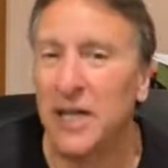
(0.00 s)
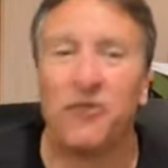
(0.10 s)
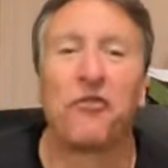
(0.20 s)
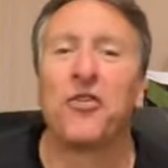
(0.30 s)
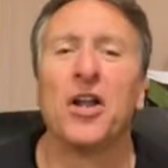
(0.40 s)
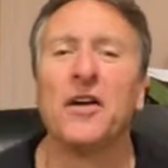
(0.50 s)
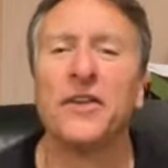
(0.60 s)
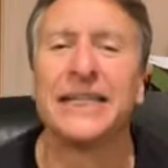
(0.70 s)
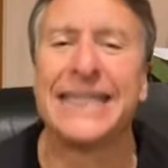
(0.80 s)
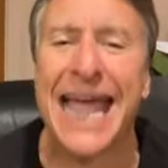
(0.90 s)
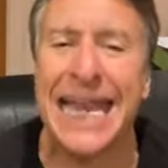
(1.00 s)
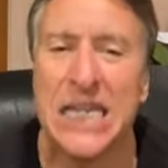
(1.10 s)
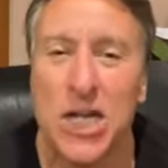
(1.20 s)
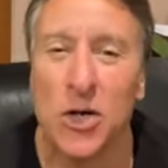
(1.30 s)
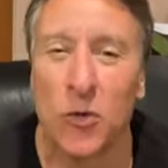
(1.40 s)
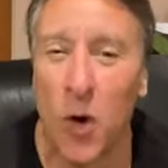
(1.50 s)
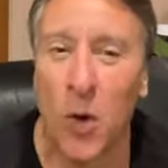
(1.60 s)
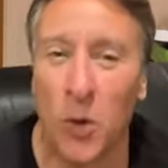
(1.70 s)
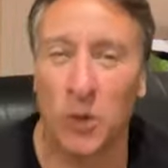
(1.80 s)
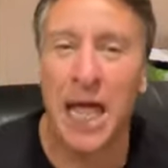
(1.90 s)
in front of a
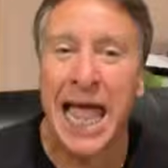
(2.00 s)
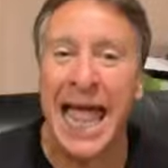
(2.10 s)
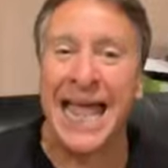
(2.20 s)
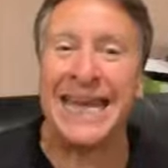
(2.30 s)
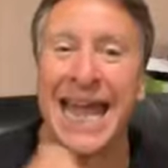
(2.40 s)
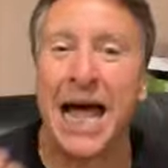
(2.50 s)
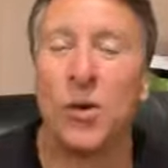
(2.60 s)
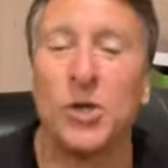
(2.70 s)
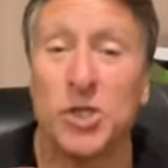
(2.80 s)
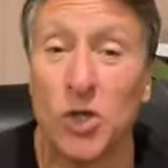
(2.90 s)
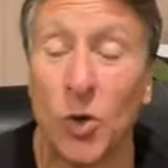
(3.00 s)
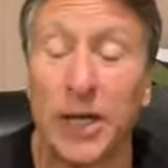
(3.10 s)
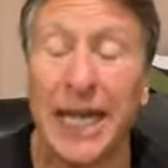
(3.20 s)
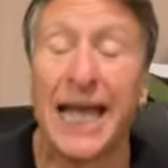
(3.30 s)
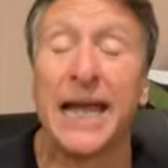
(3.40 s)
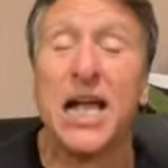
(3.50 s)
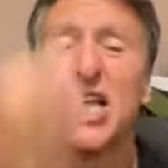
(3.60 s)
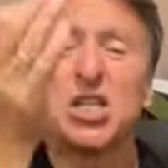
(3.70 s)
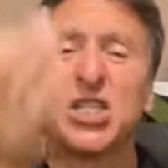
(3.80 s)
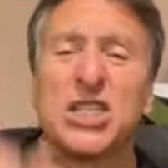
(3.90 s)
10-year-old. And now it's okay.
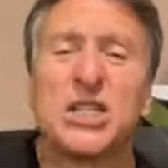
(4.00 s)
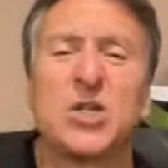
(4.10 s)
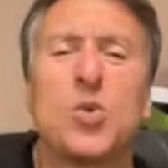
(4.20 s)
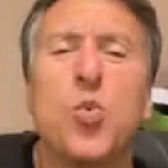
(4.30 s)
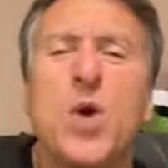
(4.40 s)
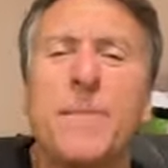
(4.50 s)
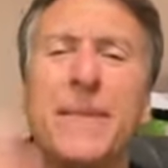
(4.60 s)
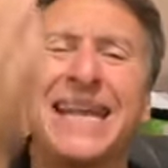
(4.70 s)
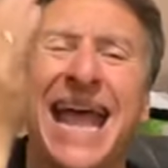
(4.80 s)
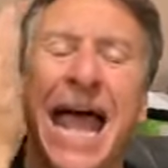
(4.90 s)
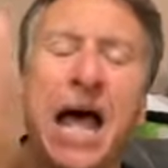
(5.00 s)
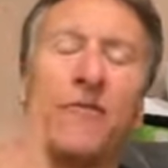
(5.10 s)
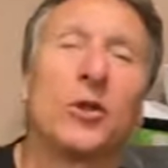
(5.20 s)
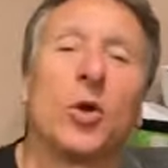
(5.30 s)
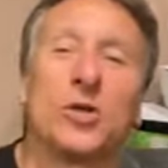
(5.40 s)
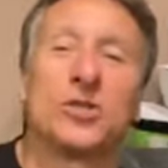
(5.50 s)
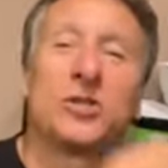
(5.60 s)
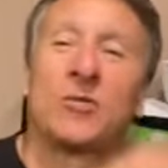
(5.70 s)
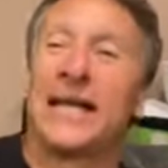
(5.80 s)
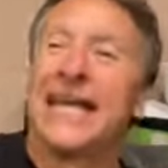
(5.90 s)
Women have
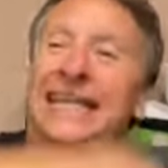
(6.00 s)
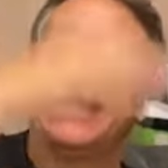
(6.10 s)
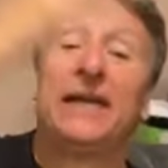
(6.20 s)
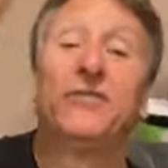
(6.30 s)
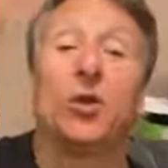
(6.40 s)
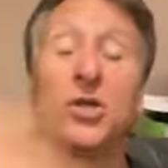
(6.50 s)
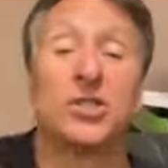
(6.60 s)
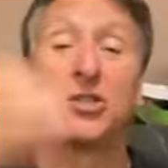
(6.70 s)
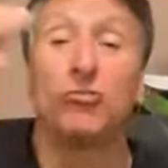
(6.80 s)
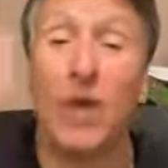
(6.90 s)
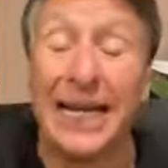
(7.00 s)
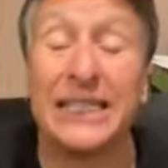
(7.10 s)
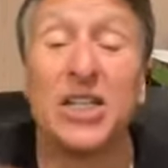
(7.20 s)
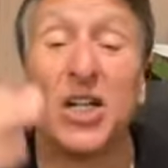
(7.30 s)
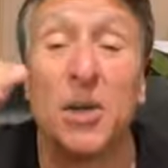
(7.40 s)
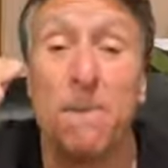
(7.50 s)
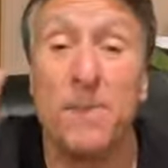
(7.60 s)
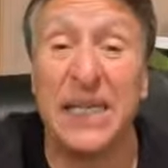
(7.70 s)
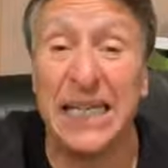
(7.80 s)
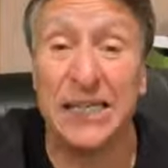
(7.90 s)
lost the right. They've lost the right to
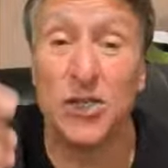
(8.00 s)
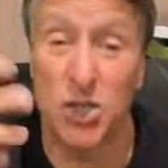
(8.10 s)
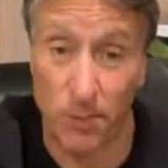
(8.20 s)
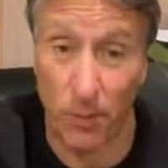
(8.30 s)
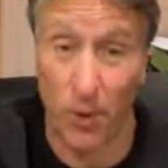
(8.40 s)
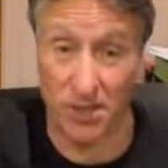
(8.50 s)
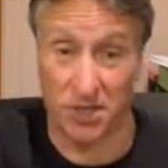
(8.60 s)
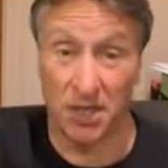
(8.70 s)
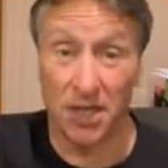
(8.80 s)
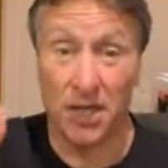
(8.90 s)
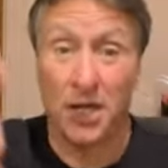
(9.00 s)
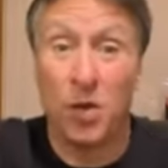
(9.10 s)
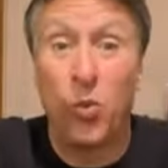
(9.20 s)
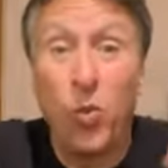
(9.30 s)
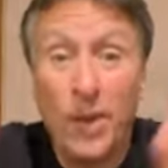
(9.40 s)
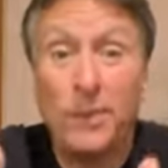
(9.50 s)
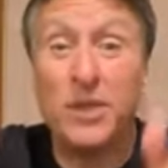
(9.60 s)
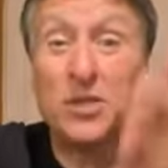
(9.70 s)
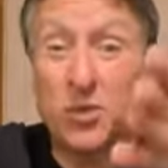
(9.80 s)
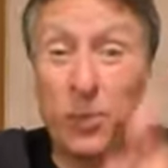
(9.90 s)
compete in sports.
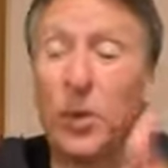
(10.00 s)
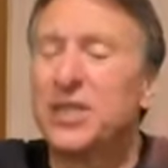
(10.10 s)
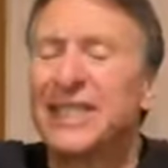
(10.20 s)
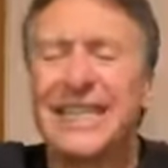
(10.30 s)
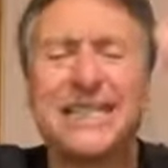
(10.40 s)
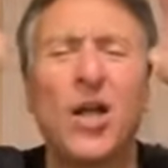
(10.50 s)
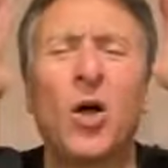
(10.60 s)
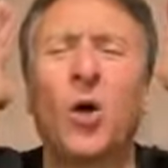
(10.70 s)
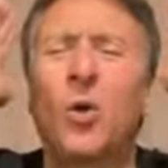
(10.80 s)
Women's sports. There's a